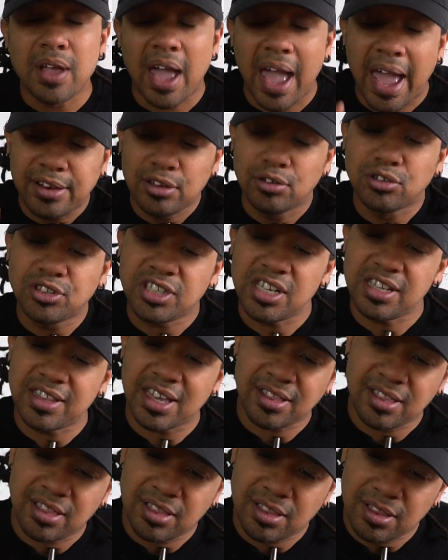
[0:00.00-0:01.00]
And you'll see
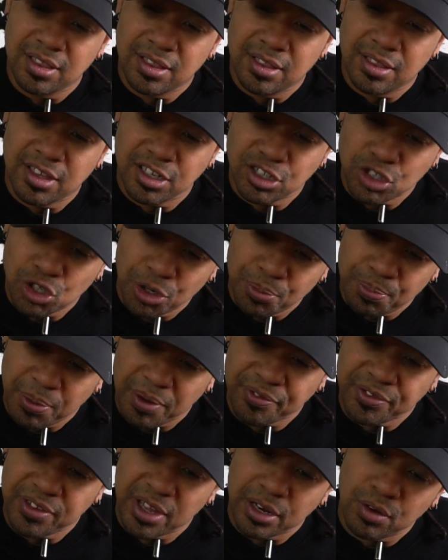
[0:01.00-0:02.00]
that this group
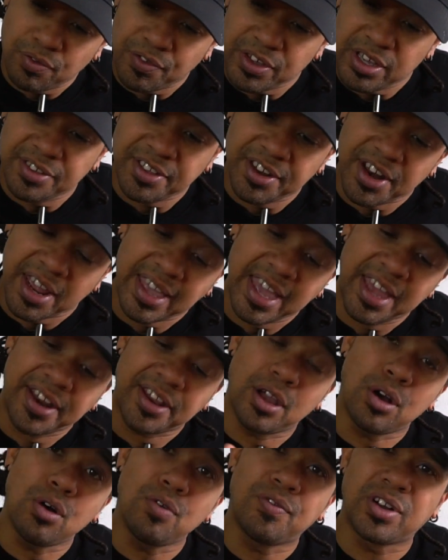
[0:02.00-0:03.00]
of 10 over here that I
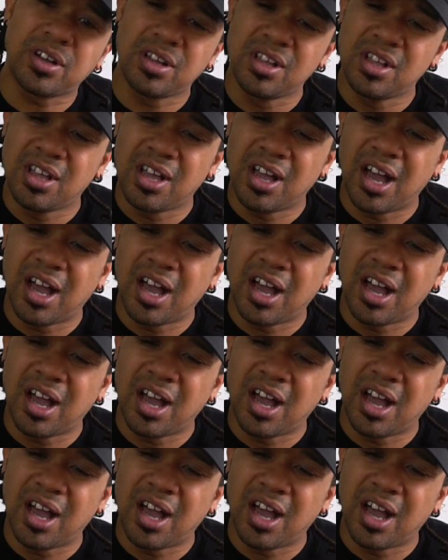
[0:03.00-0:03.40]
carried over,